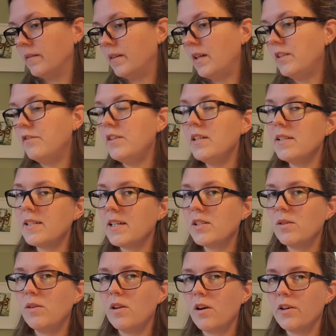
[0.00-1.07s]
It feels like
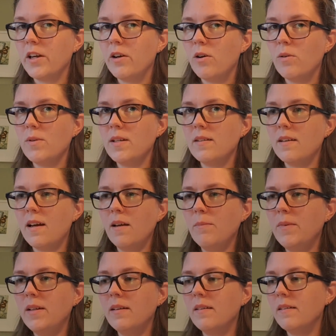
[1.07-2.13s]
so long ago. I
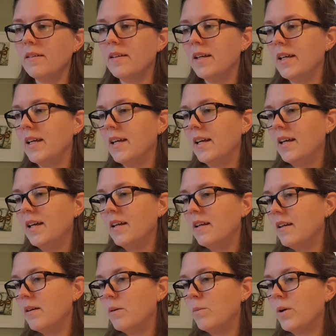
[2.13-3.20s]
mean,
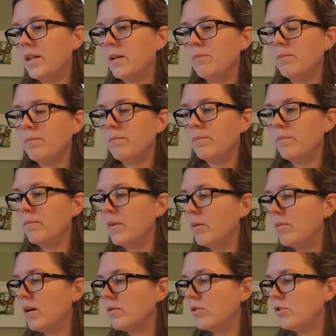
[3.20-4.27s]
what I'm
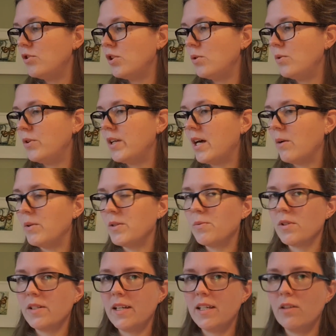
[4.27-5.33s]
about to show you now, it
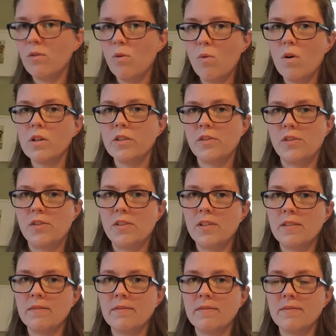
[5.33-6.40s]
was like in August,
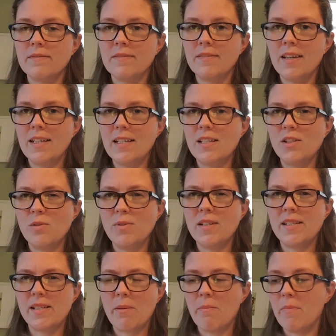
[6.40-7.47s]
and it's on
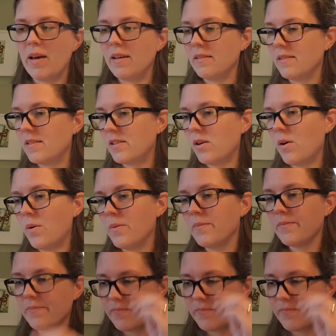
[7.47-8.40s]
December, so